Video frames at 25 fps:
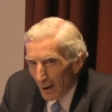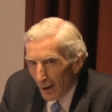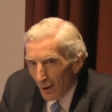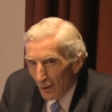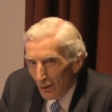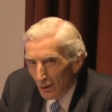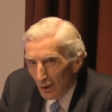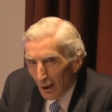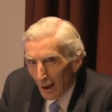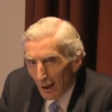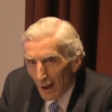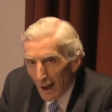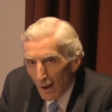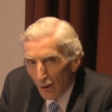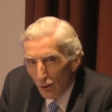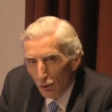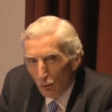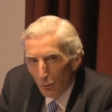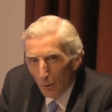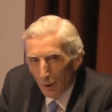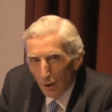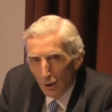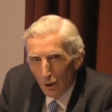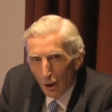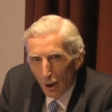Still less
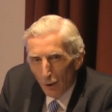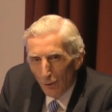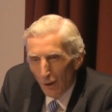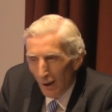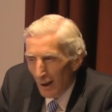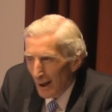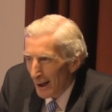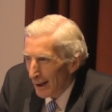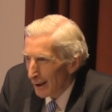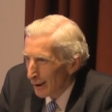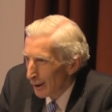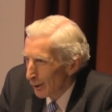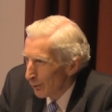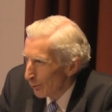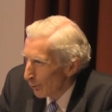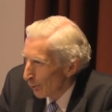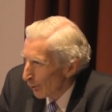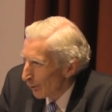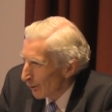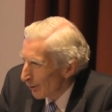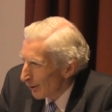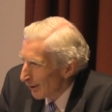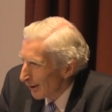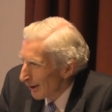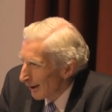do we know the
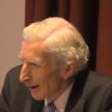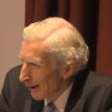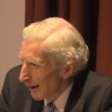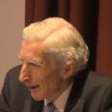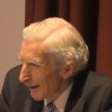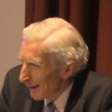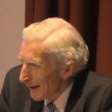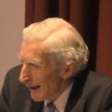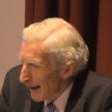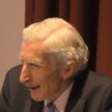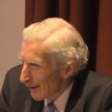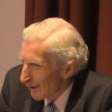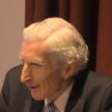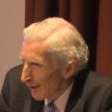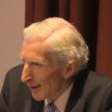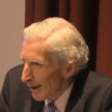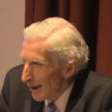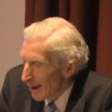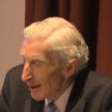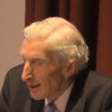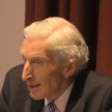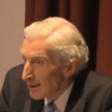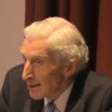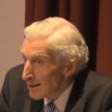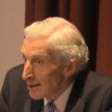likelihood that
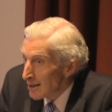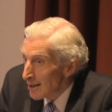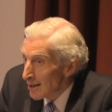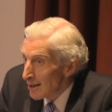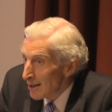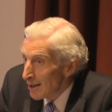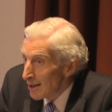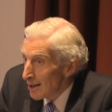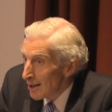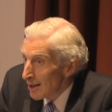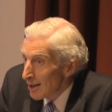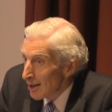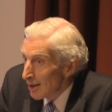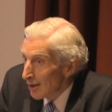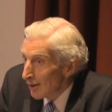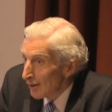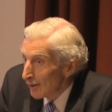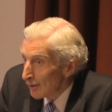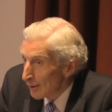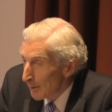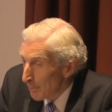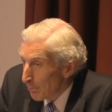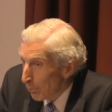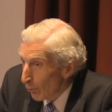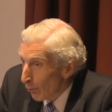any
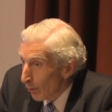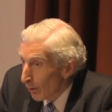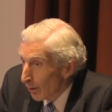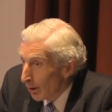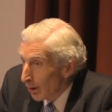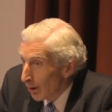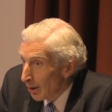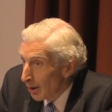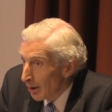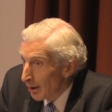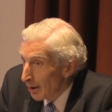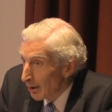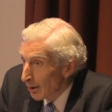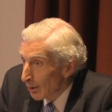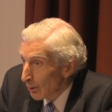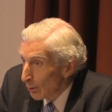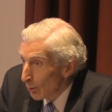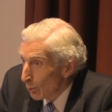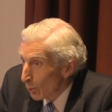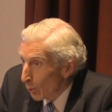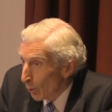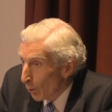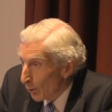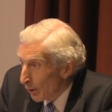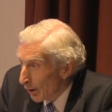simple
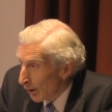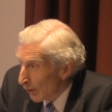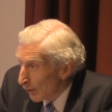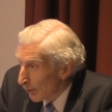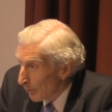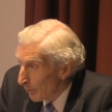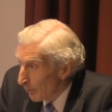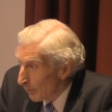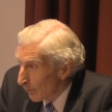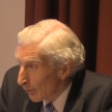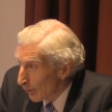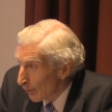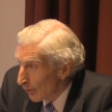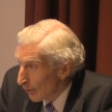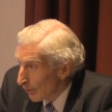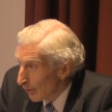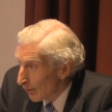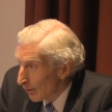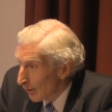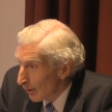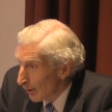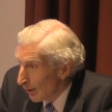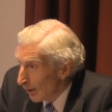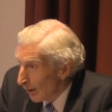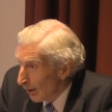organisms
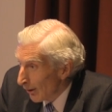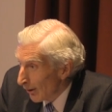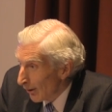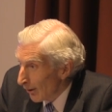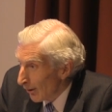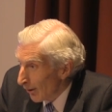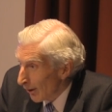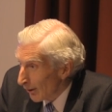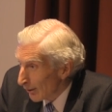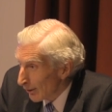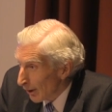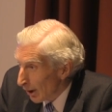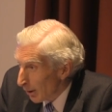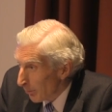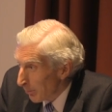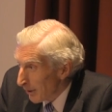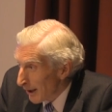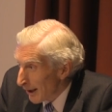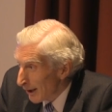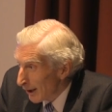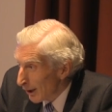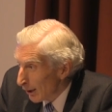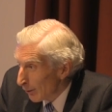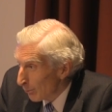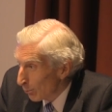on another
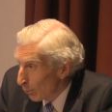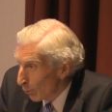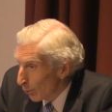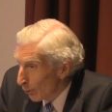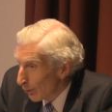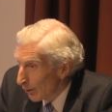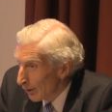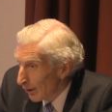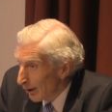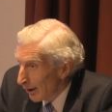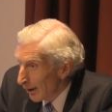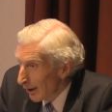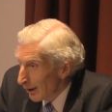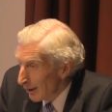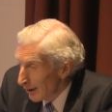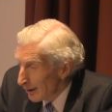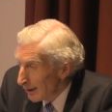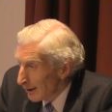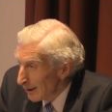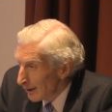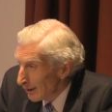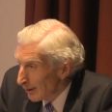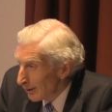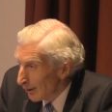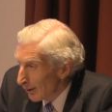planet would
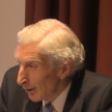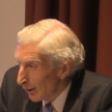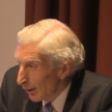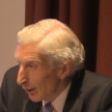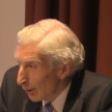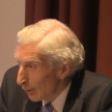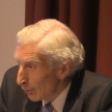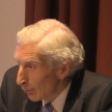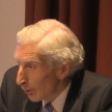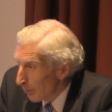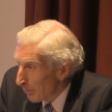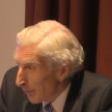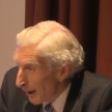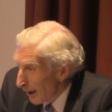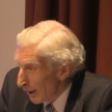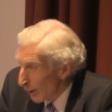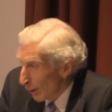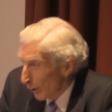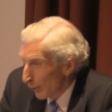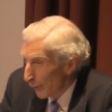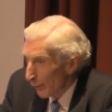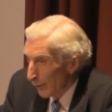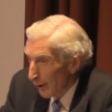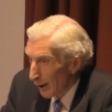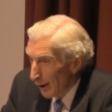lead to a
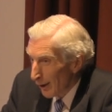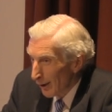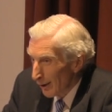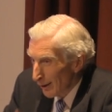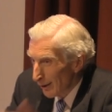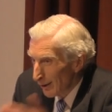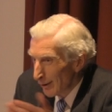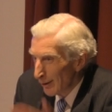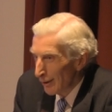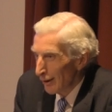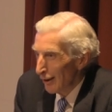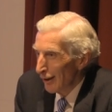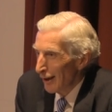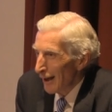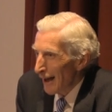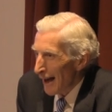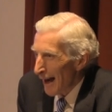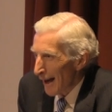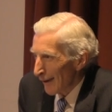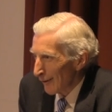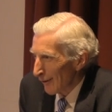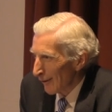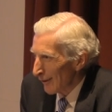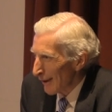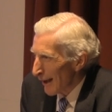biosphere
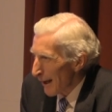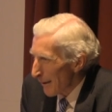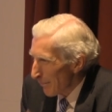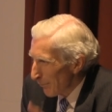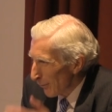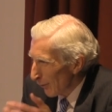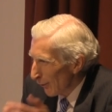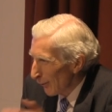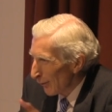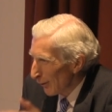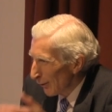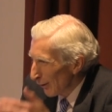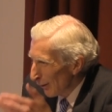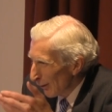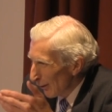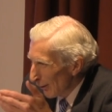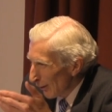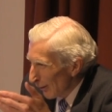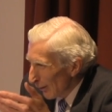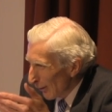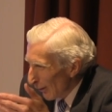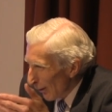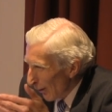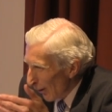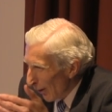as has happened
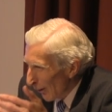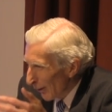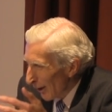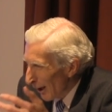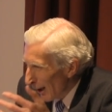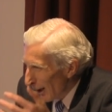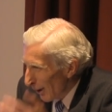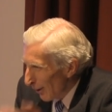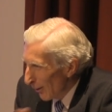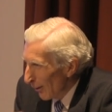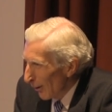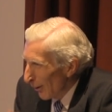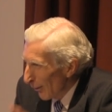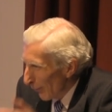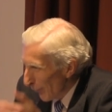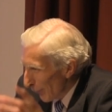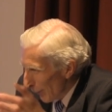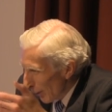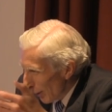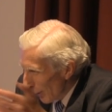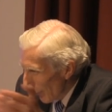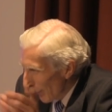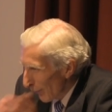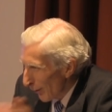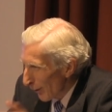on our Earth
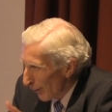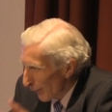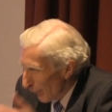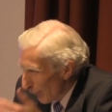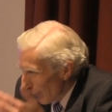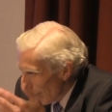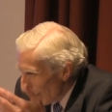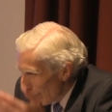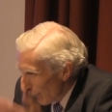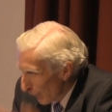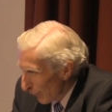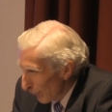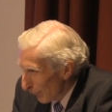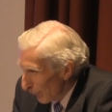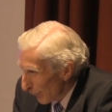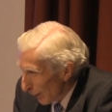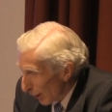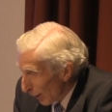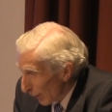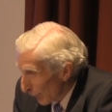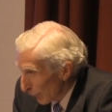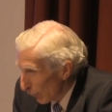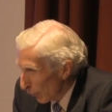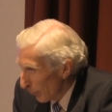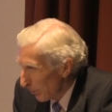over the
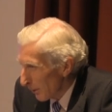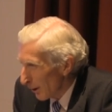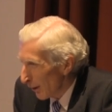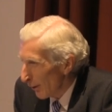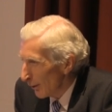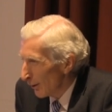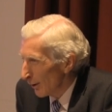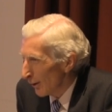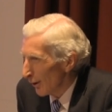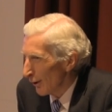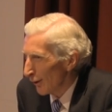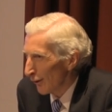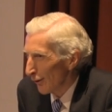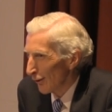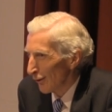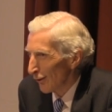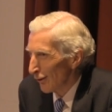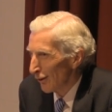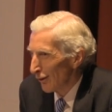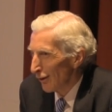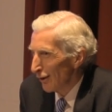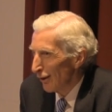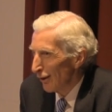last four billion years,